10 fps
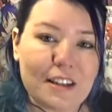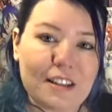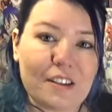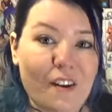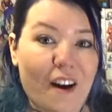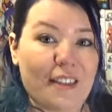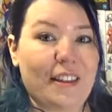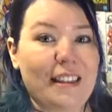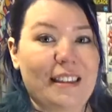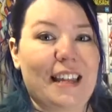So I
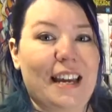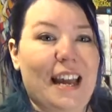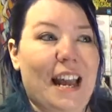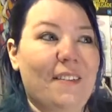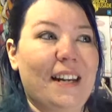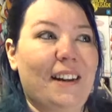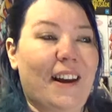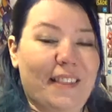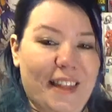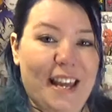think that having it
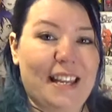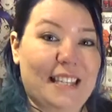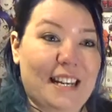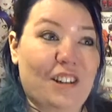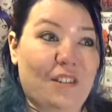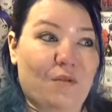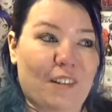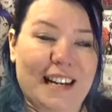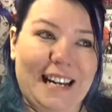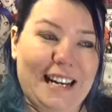like that is actually
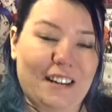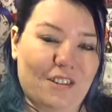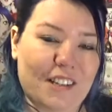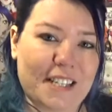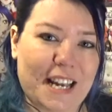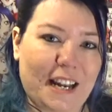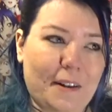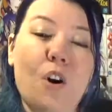really interesting.